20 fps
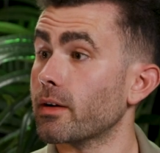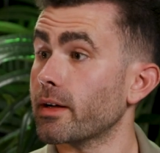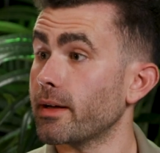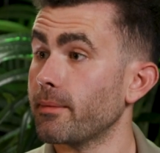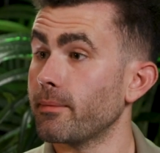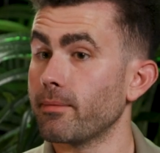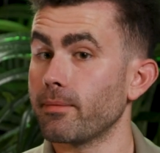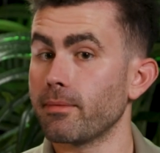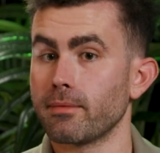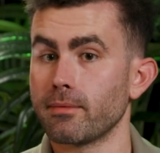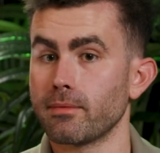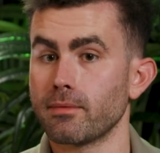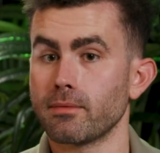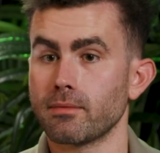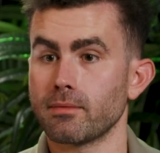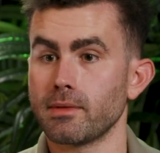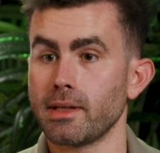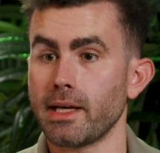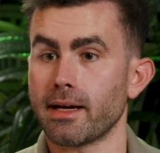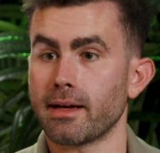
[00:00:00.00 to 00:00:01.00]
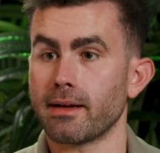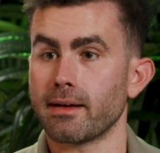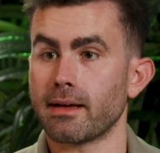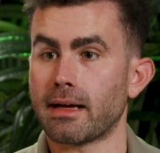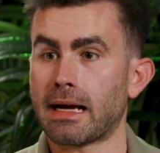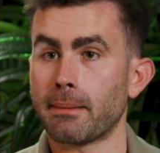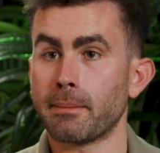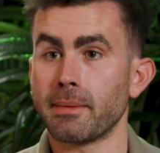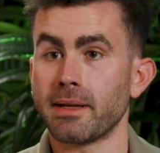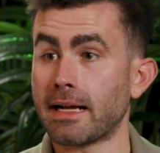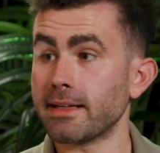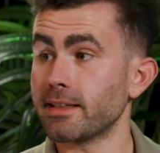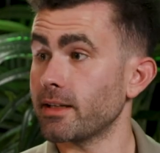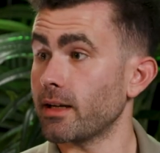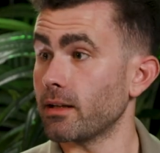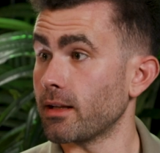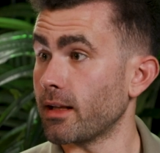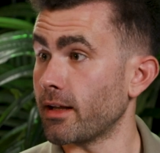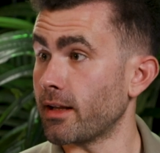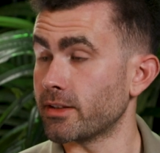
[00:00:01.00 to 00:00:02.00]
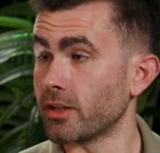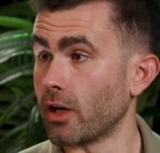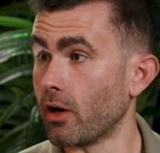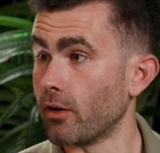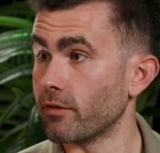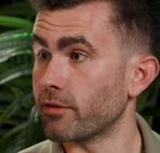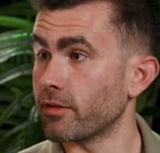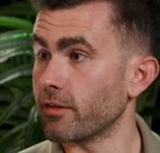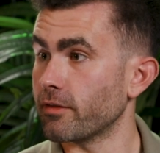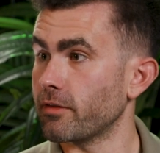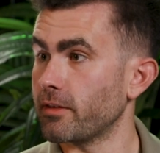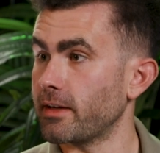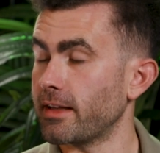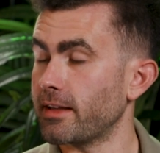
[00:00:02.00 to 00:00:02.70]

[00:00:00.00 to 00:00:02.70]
Okay. Yeah. I mean, I did a ton for free.